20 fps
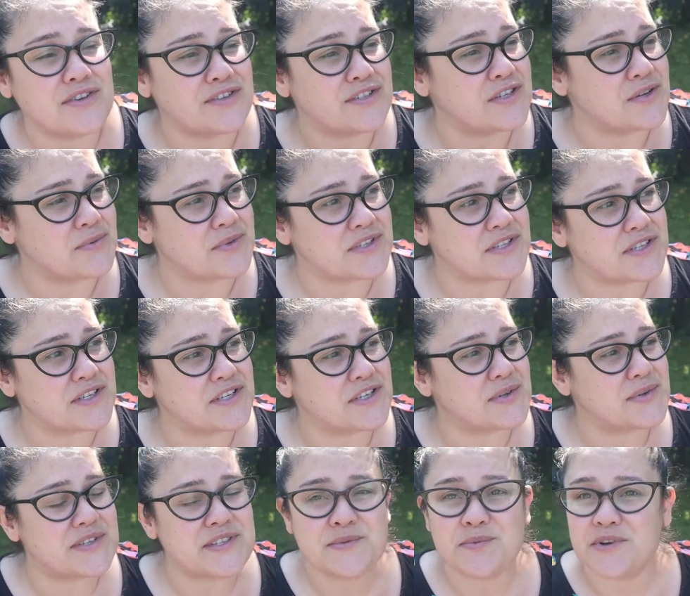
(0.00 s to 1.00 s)
All she wants to
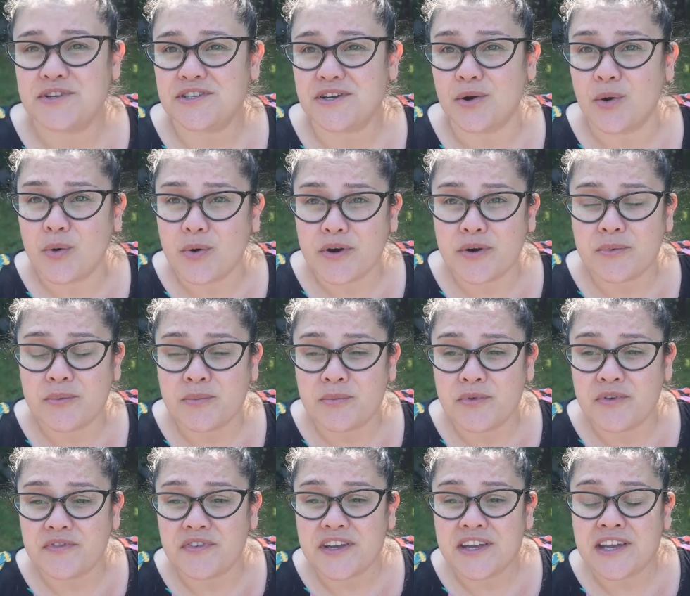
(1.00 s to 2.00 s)
do is watch a horror
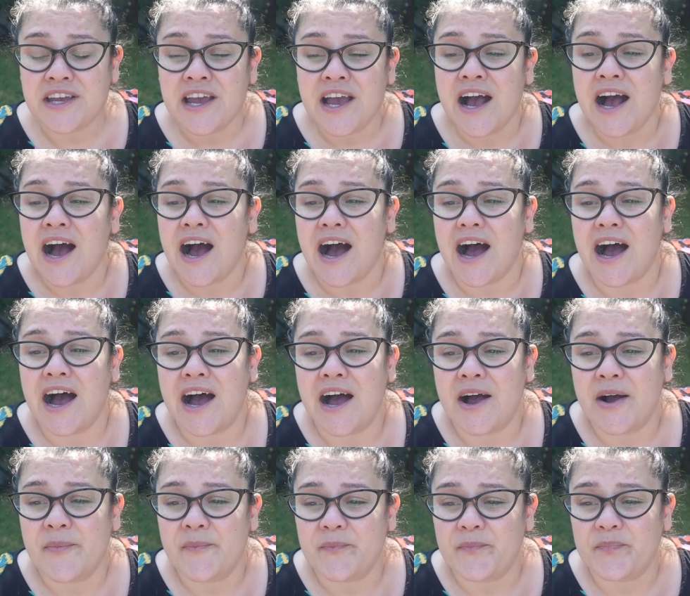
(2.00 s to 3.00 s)
movie,
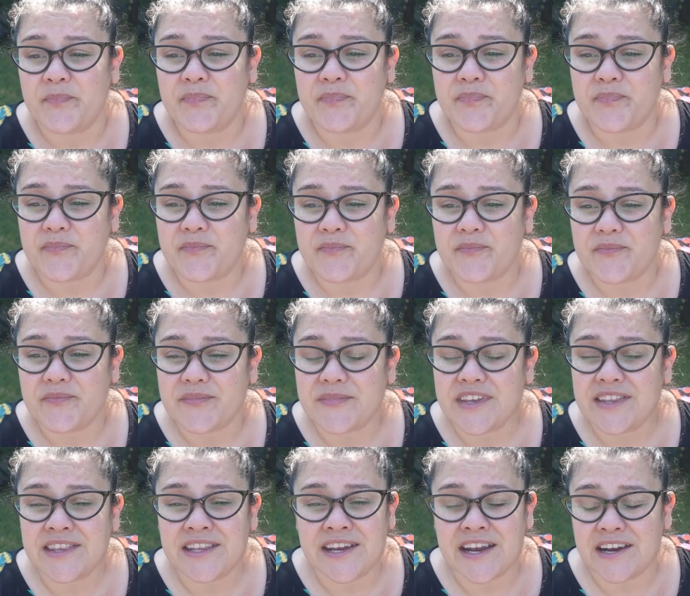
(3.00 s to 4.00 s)

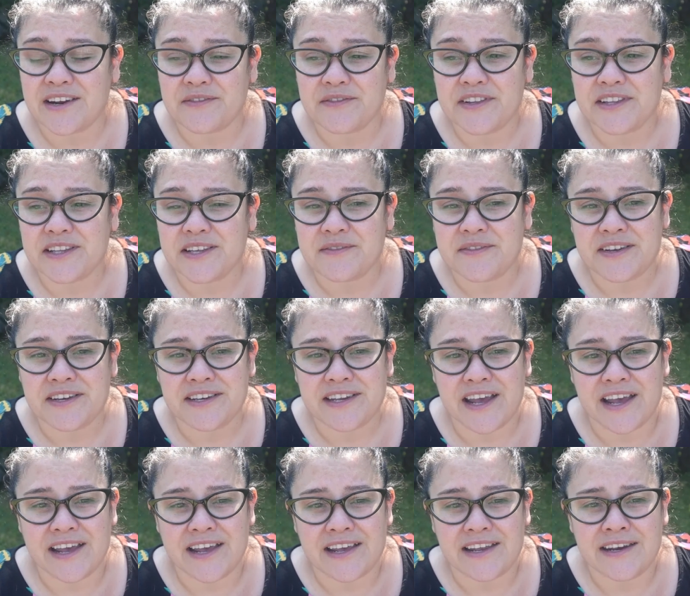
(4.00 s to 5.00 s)
The Night of the Living
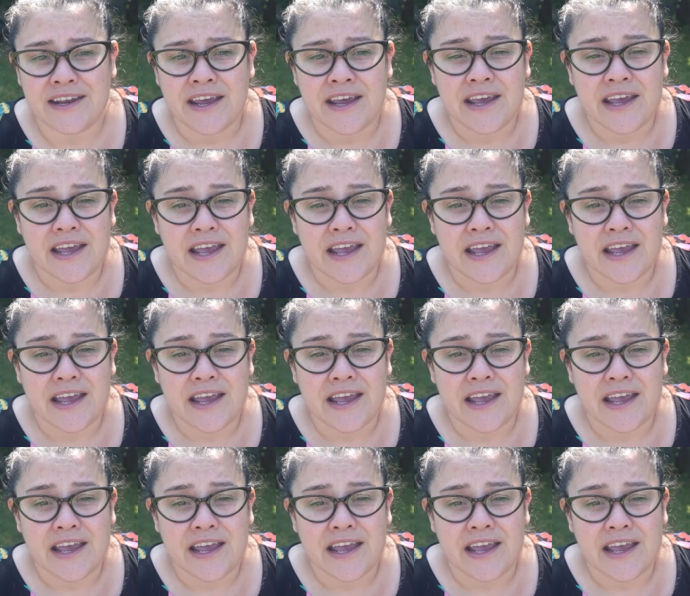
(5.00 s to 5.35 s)
Dead.